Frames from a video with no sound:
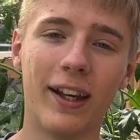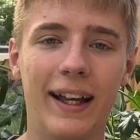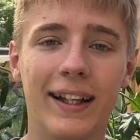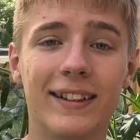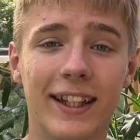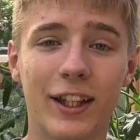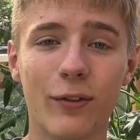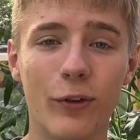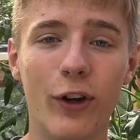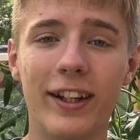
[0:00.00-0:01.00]
And second
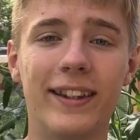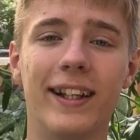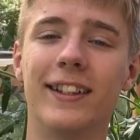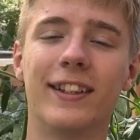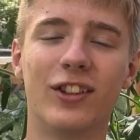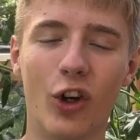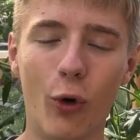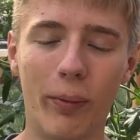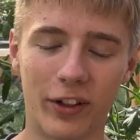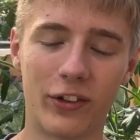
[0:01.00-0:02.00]
of all, it takes so
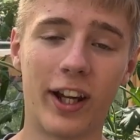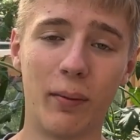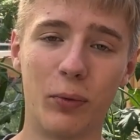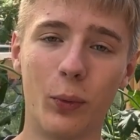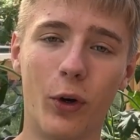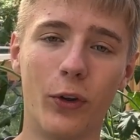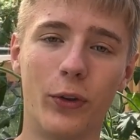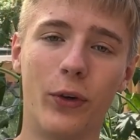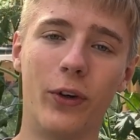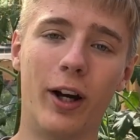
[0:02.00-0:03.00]
much time to
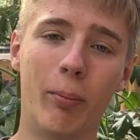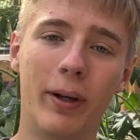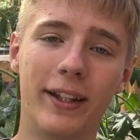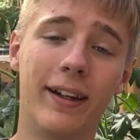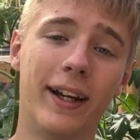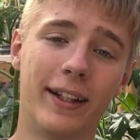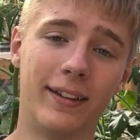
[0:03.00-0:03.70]
water a bed like